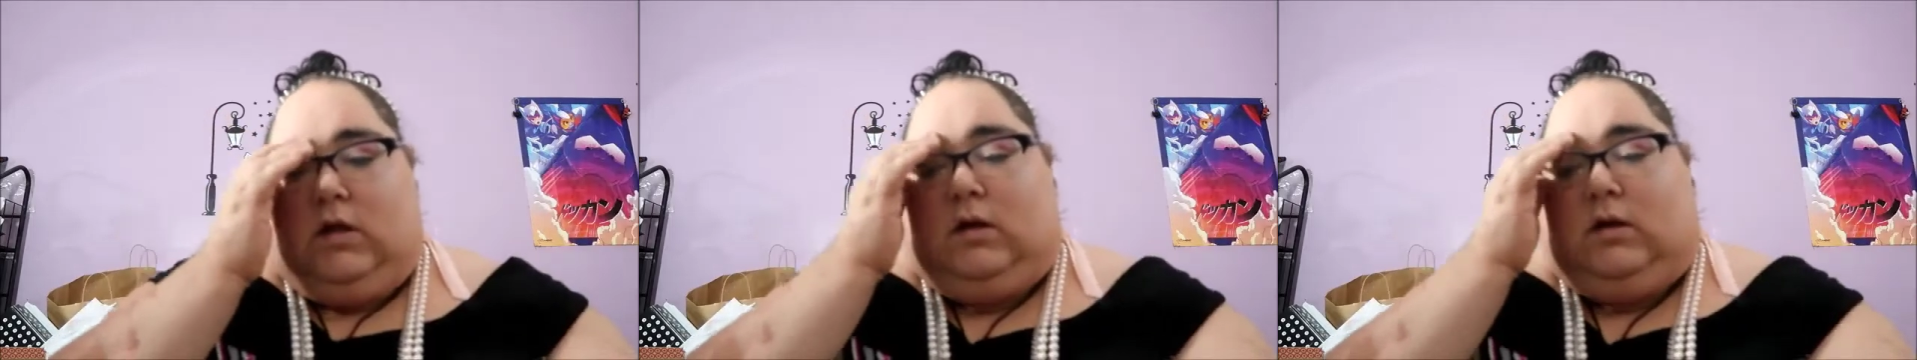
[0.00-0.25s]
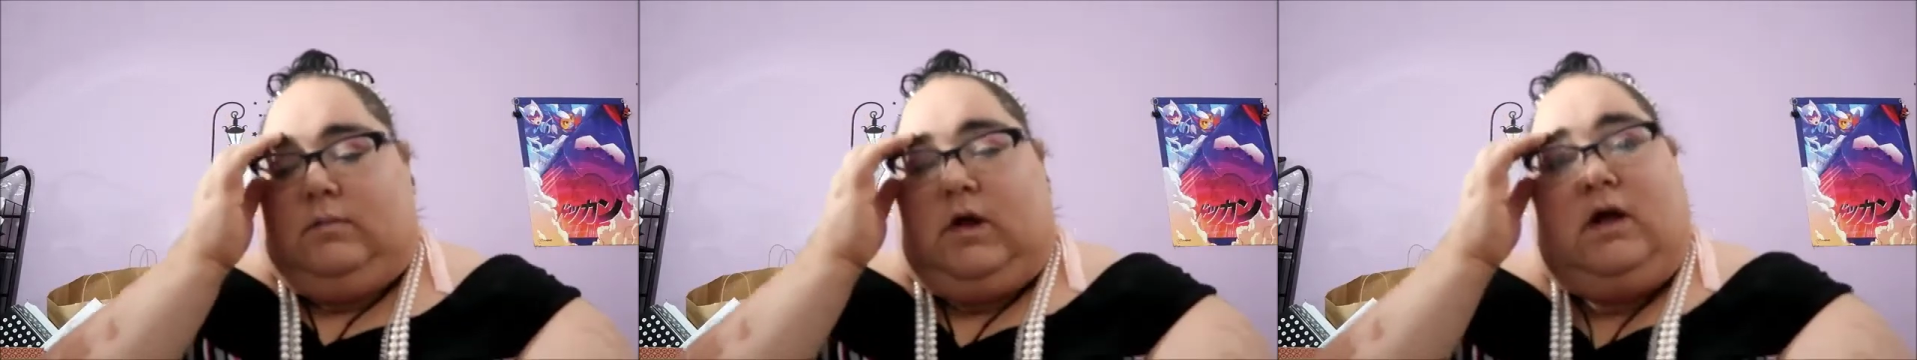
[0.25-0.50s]

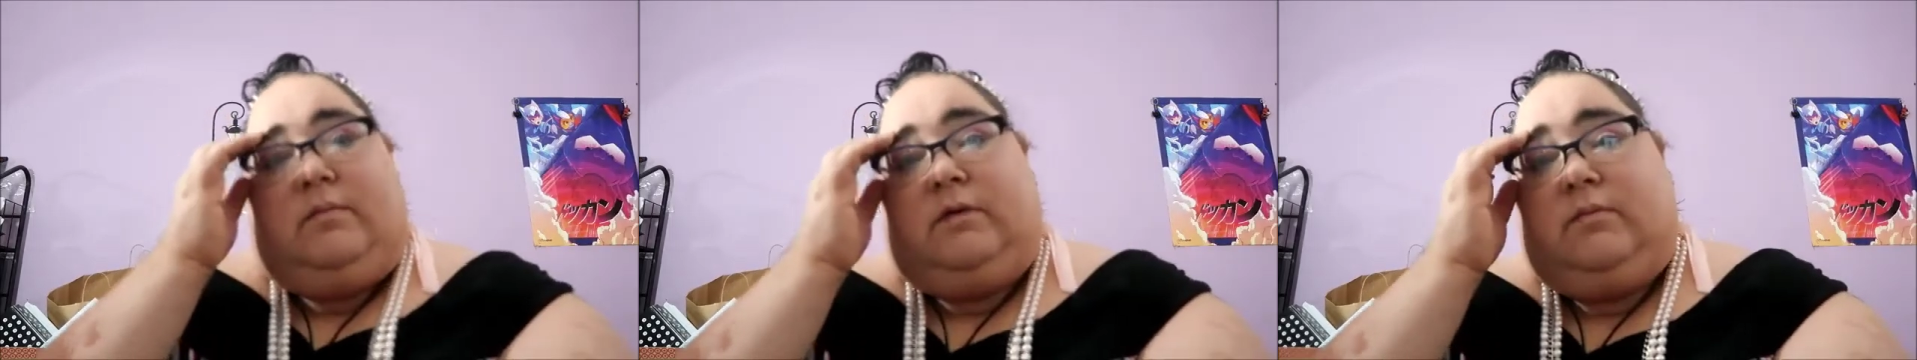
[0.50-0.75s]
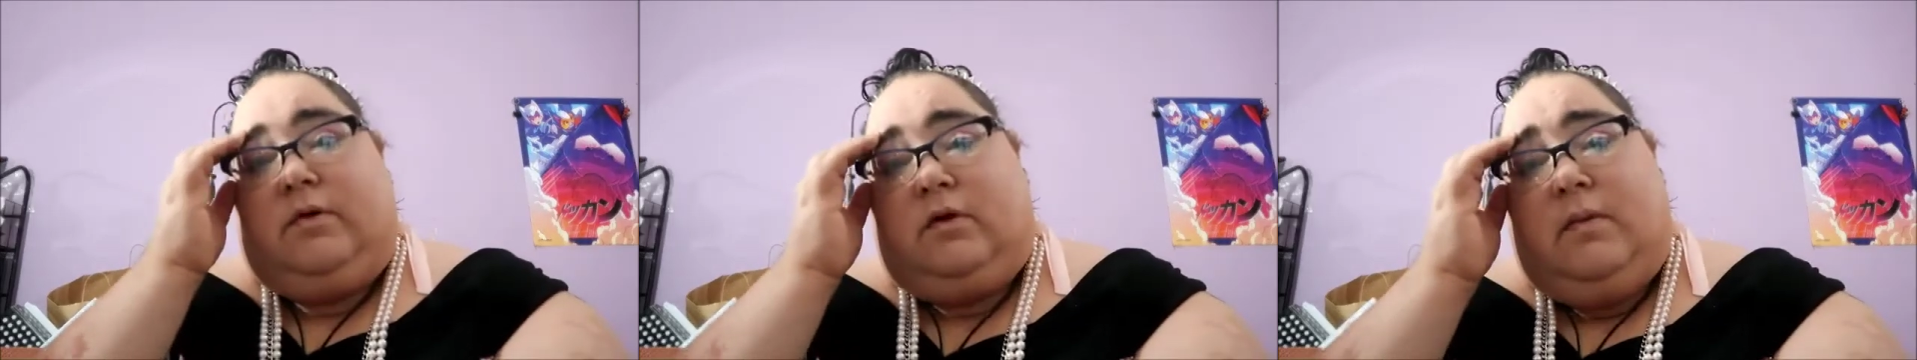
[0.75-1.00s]

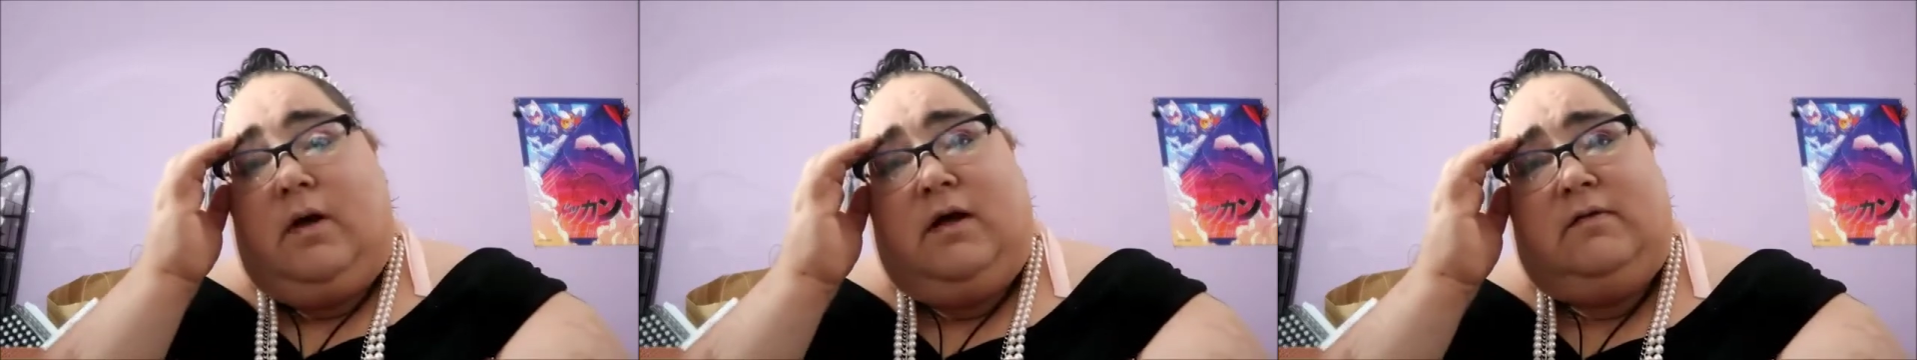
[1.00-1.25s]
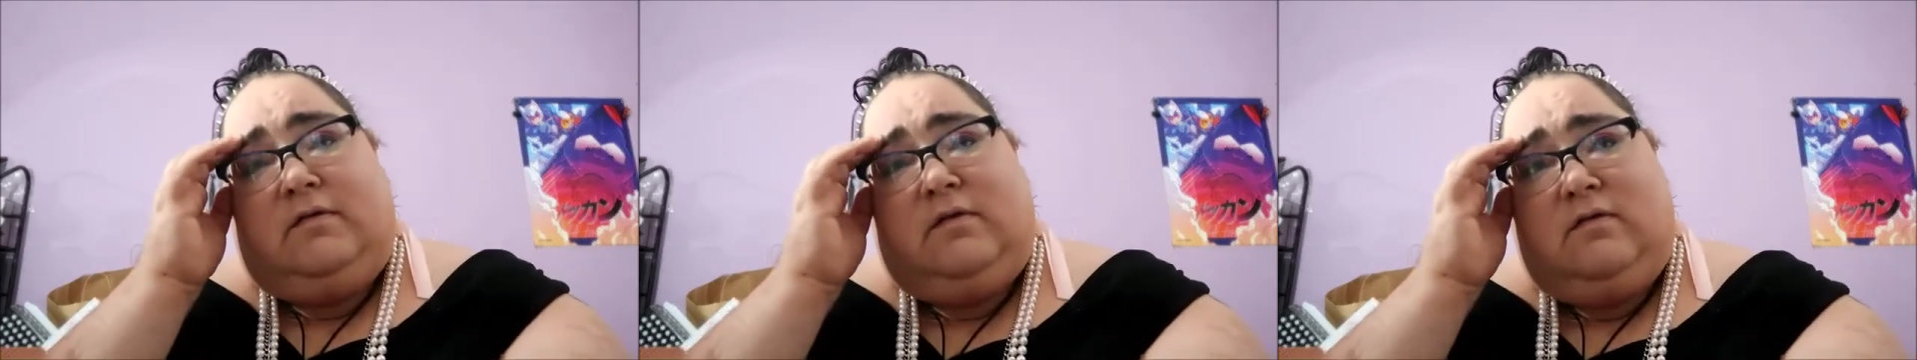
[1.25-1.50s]
hummingbird
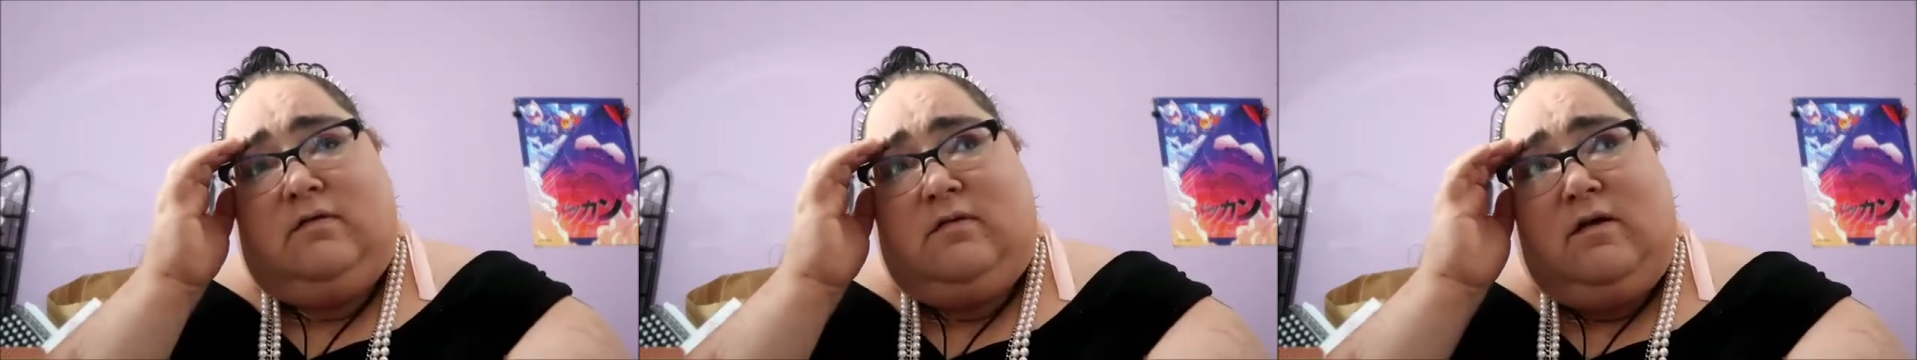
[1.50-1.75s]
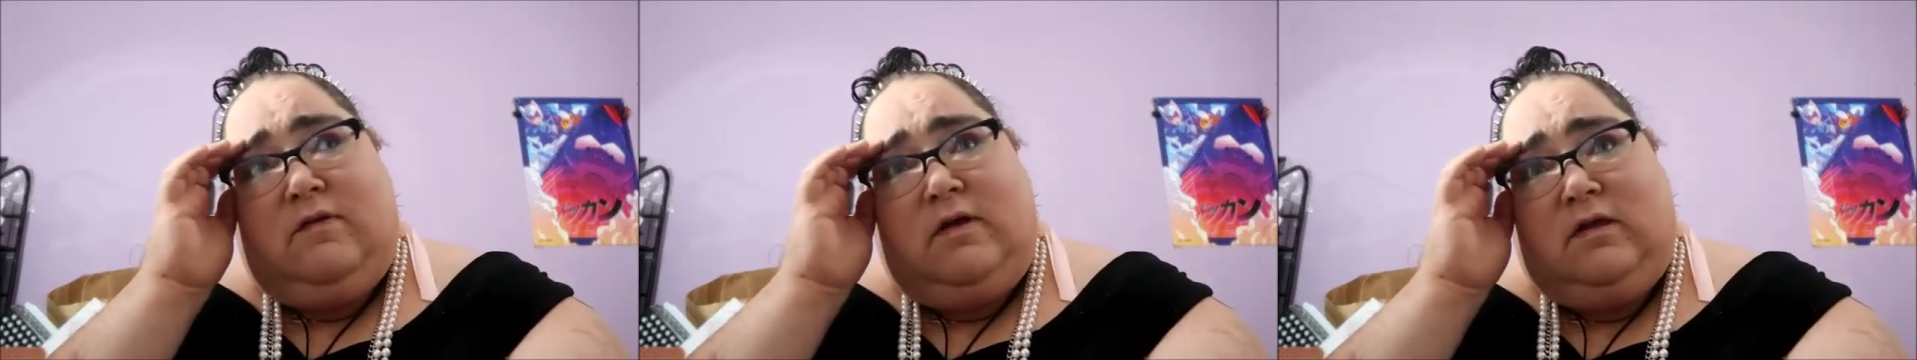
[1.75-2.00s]
moths and
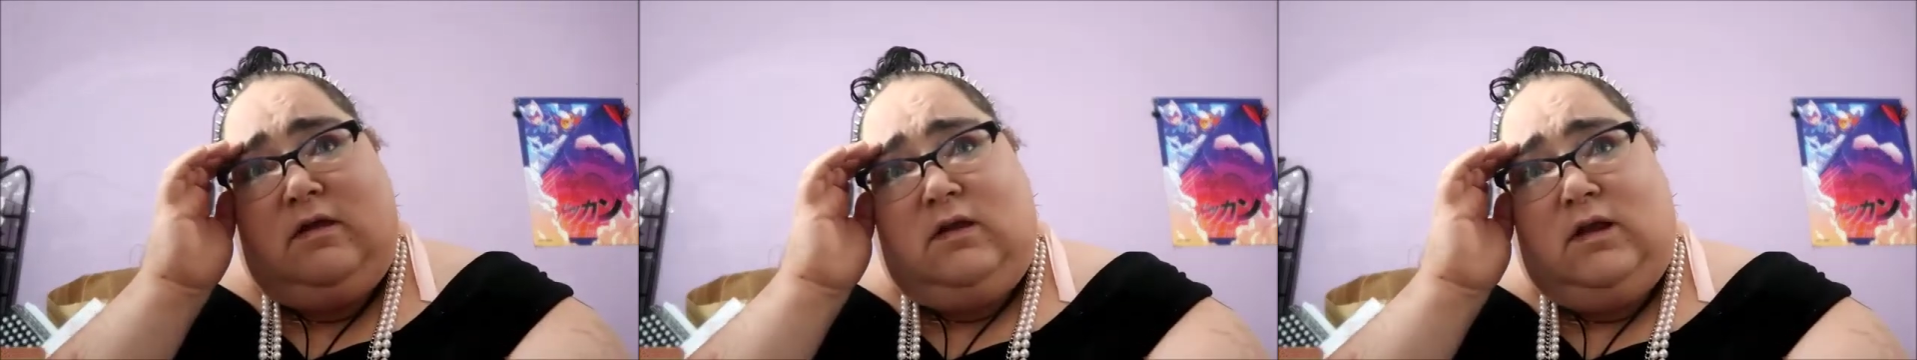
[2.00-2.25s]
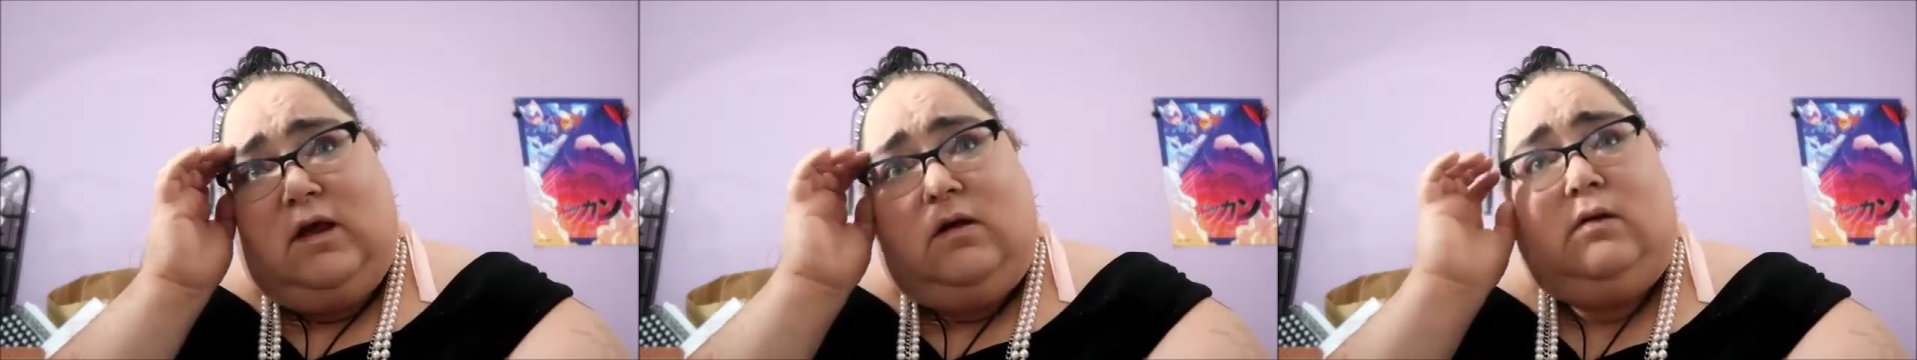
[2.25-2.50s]
stuff, I
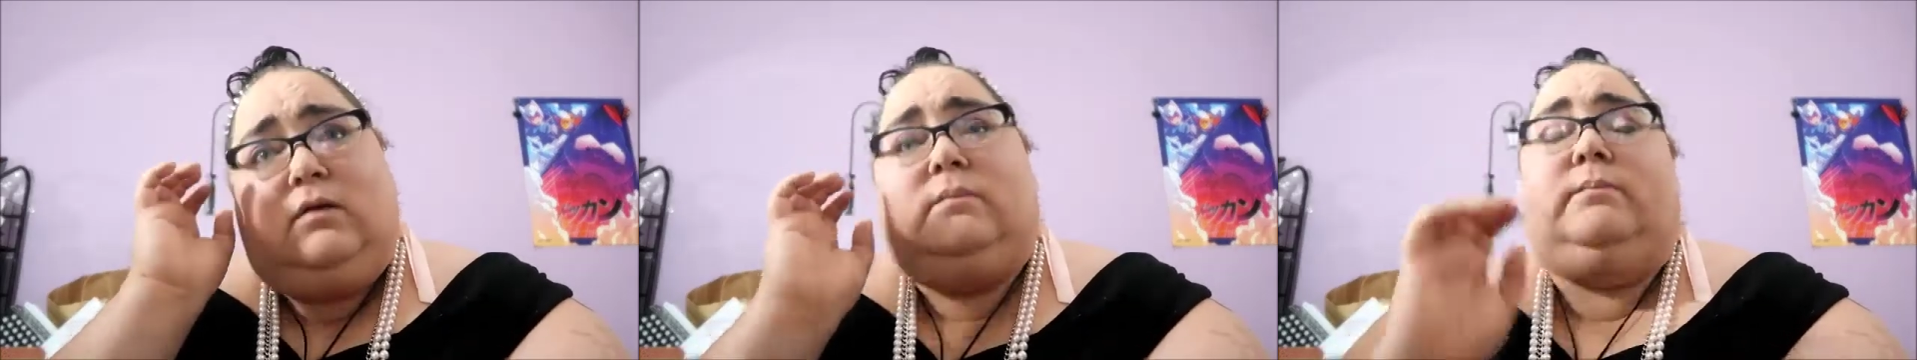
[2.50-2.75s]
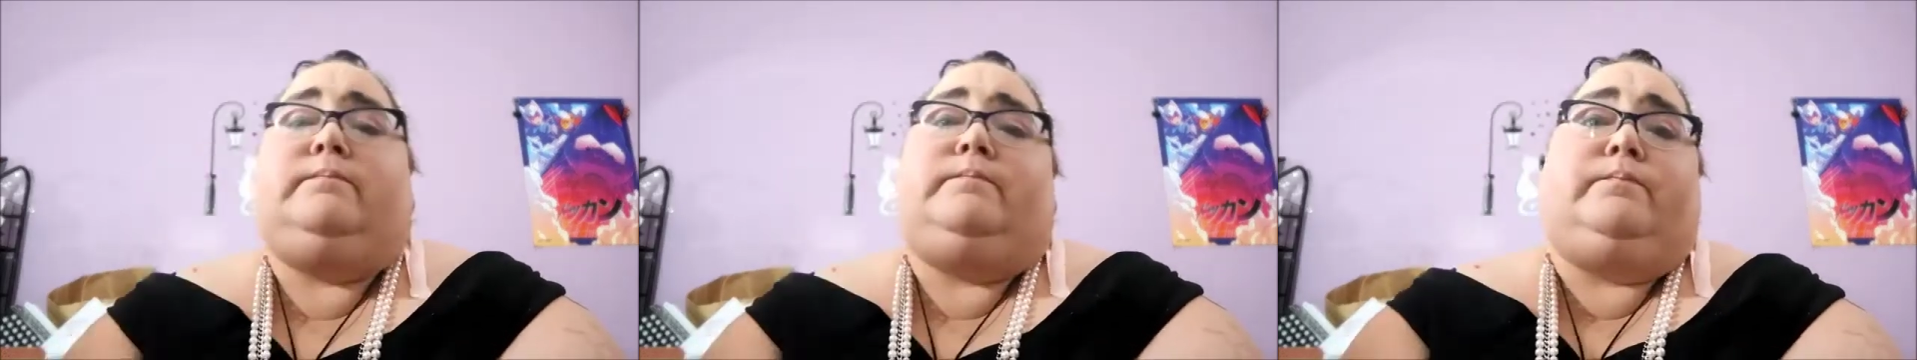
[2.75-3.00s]
think they call
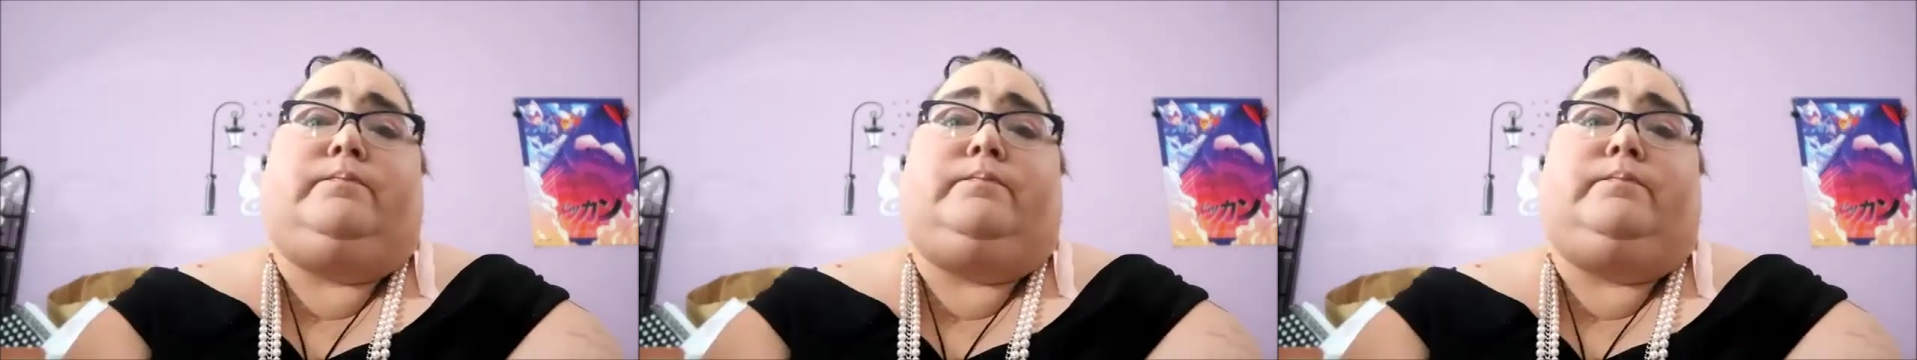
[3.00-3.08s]
them.